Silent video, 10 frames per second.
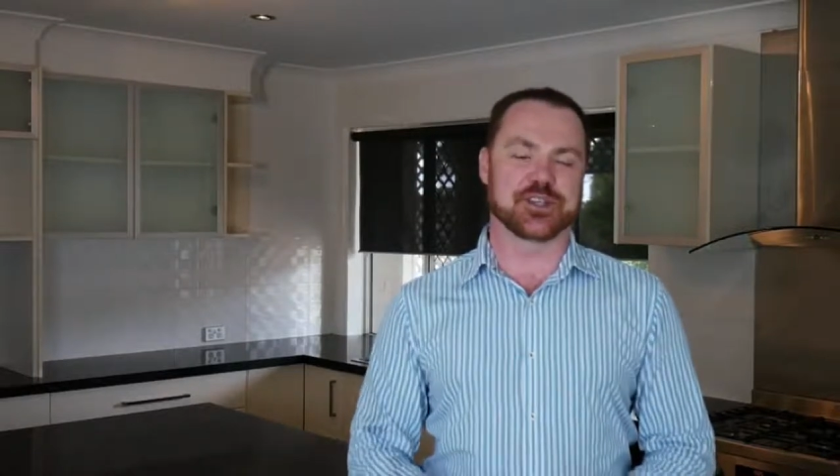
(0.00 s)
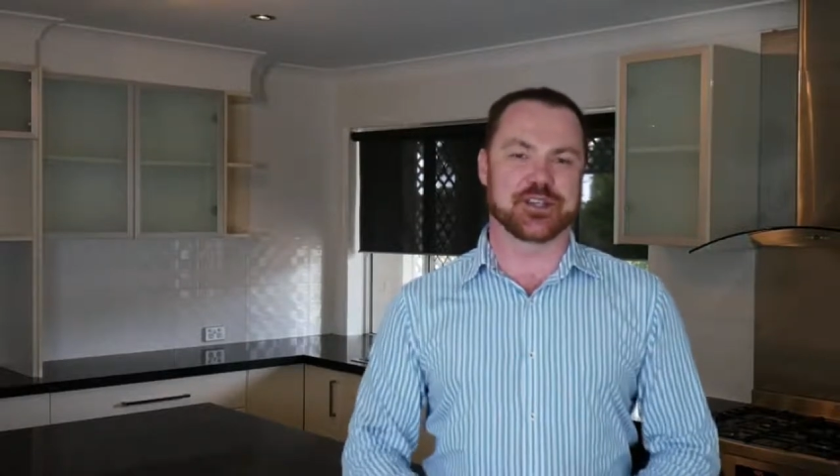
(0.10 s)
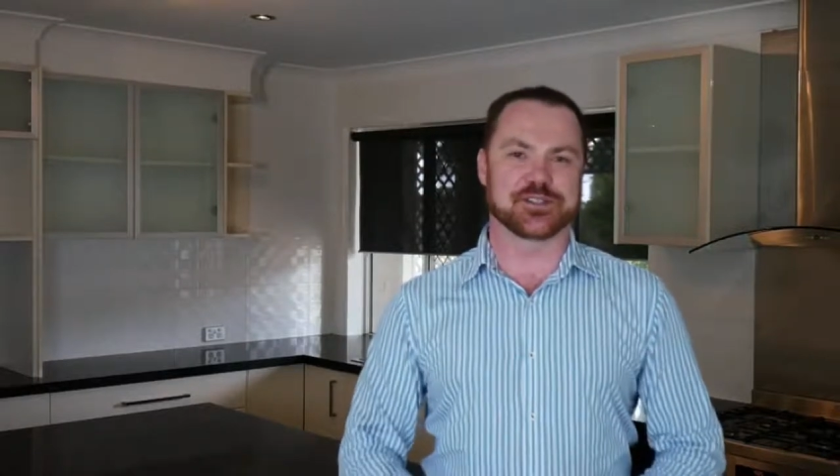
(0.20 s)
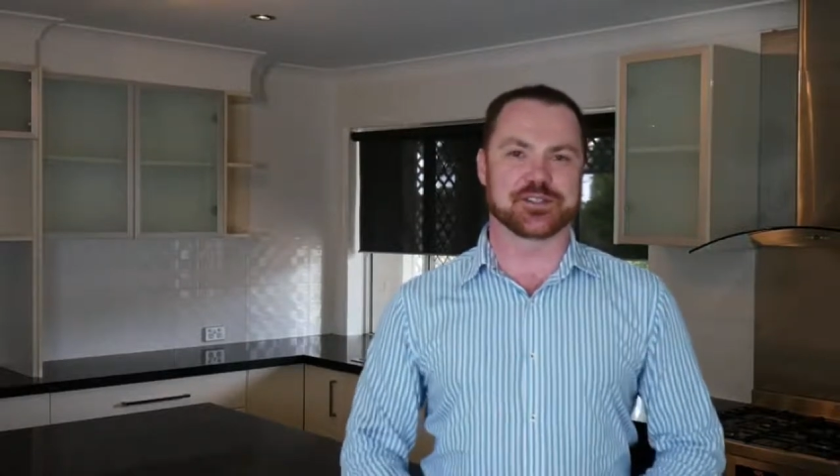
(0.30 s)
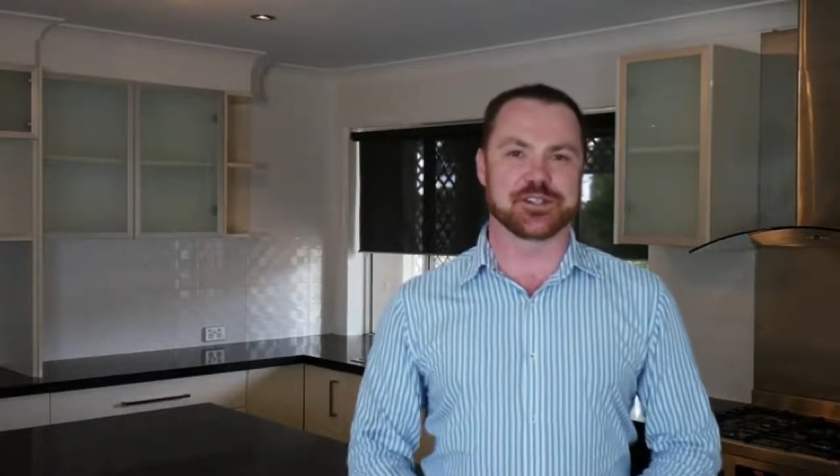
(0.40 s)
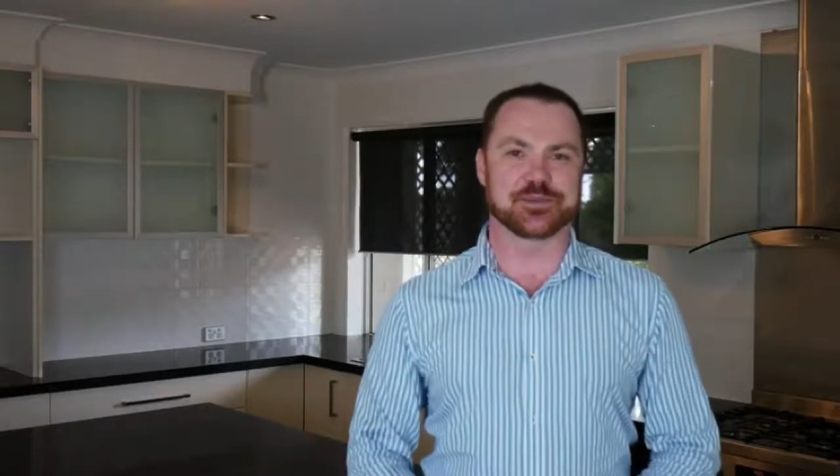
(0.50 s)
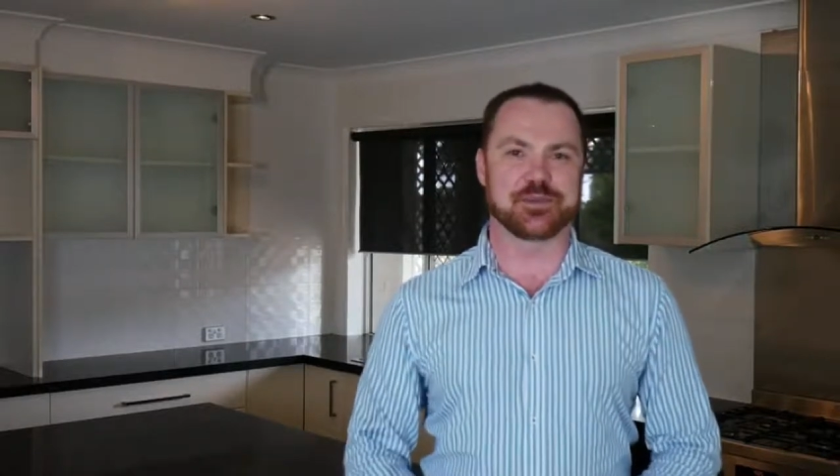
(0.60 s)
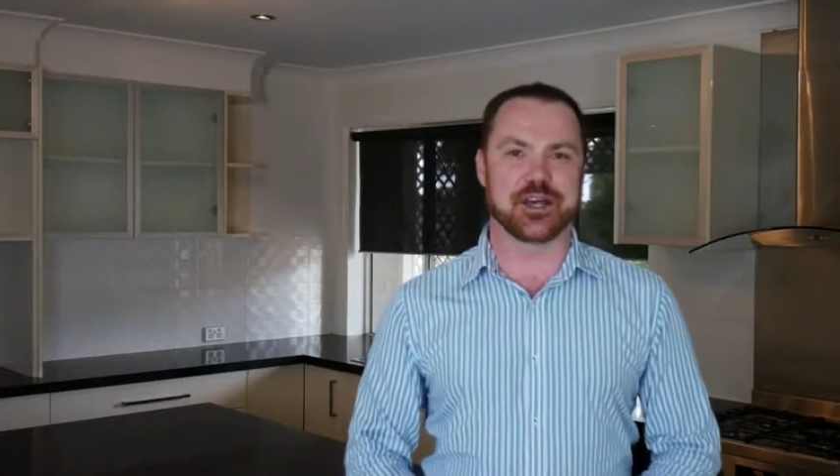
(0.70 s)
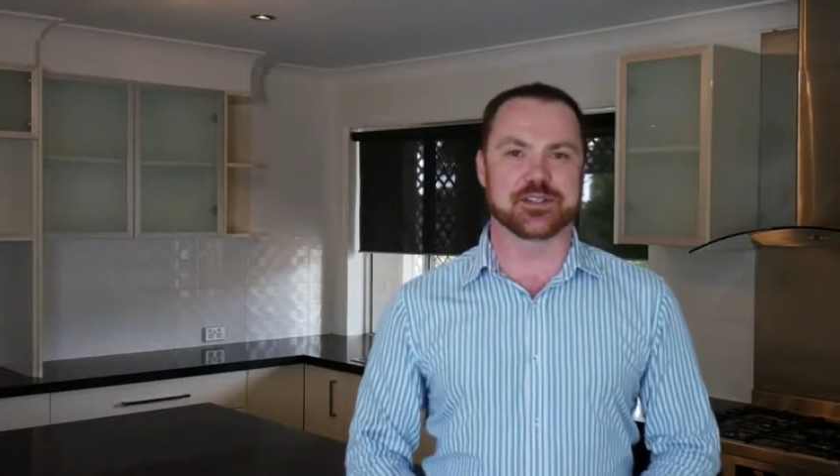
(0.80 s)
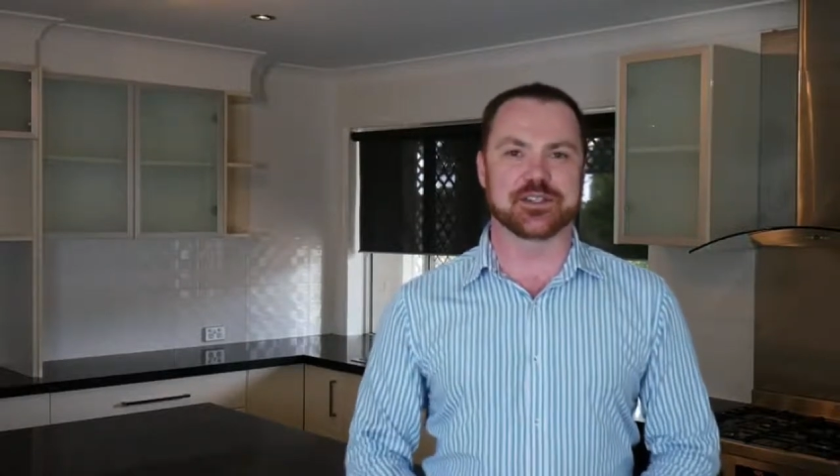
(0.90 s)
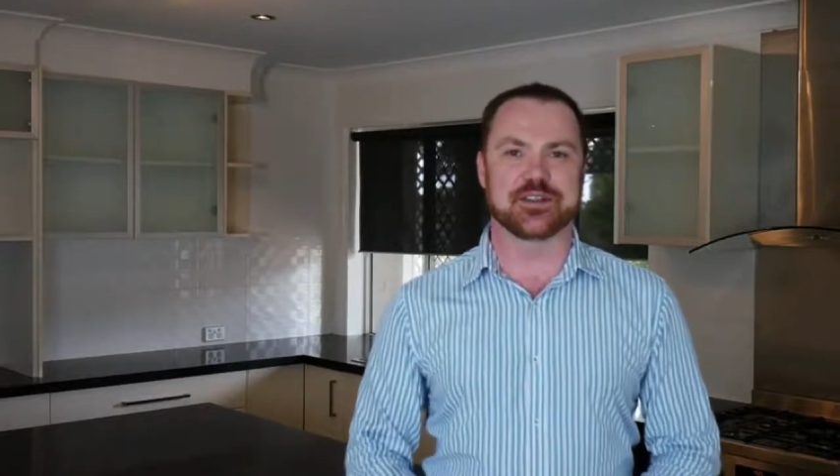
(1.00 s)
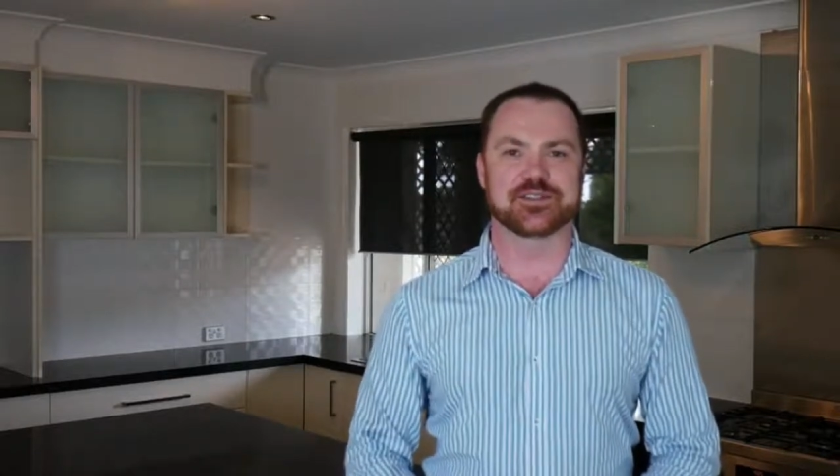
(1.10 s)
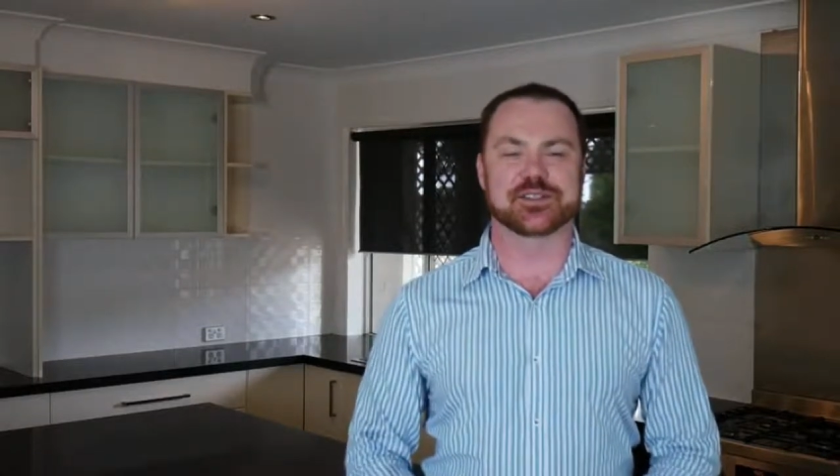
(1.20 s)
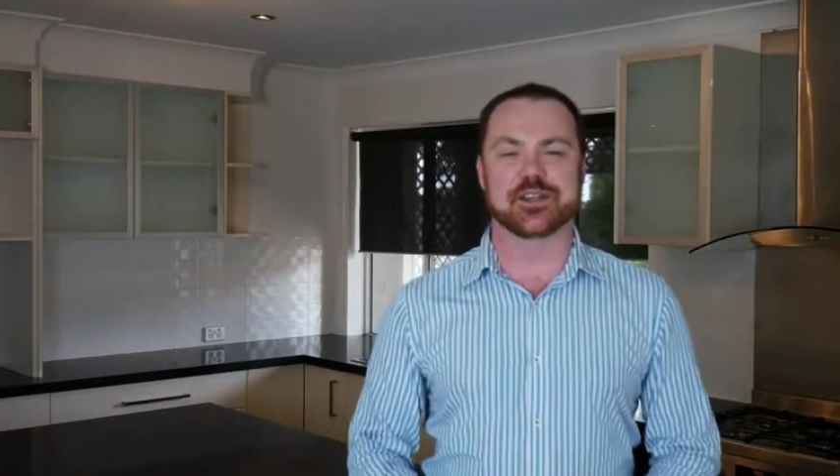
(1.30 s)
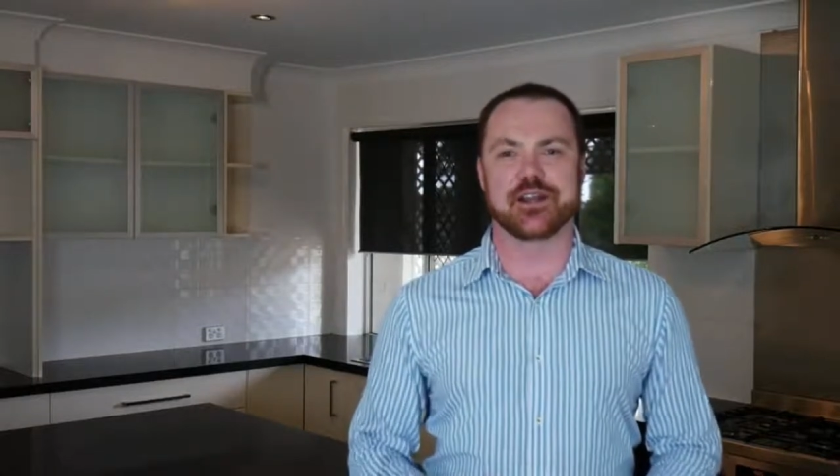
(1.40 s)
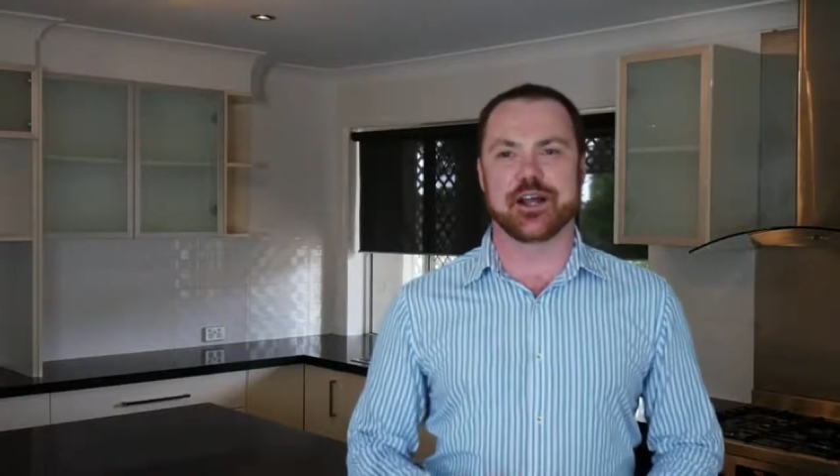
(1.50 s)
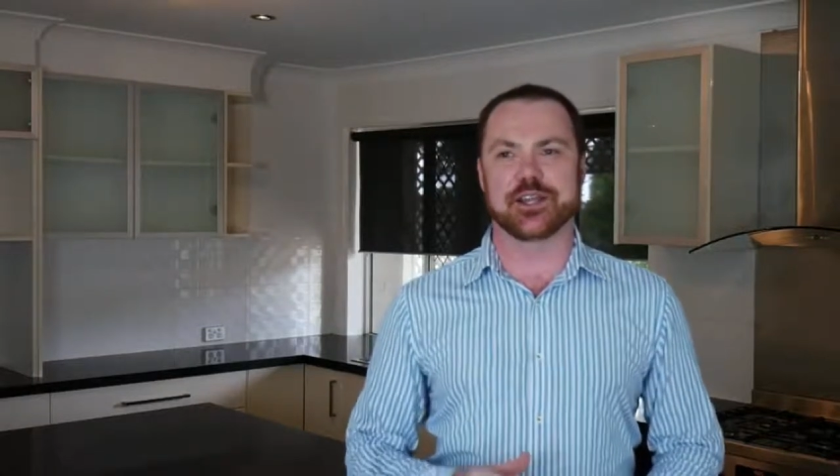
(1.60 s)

against those bad debts,